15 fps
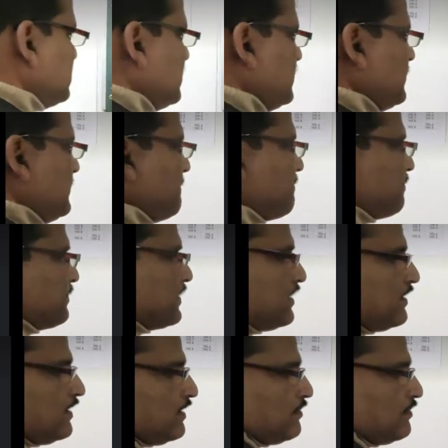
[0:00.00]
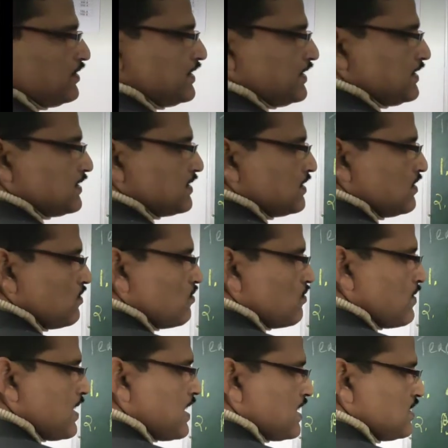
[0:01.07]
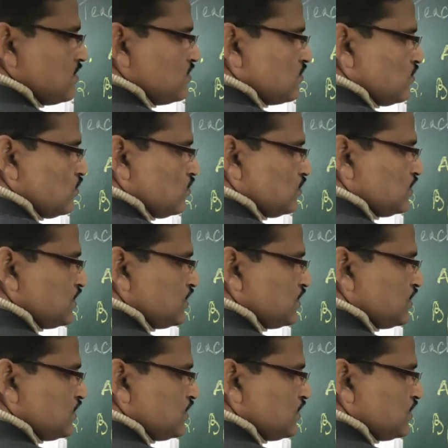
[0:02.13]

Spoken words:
3 here, 1 2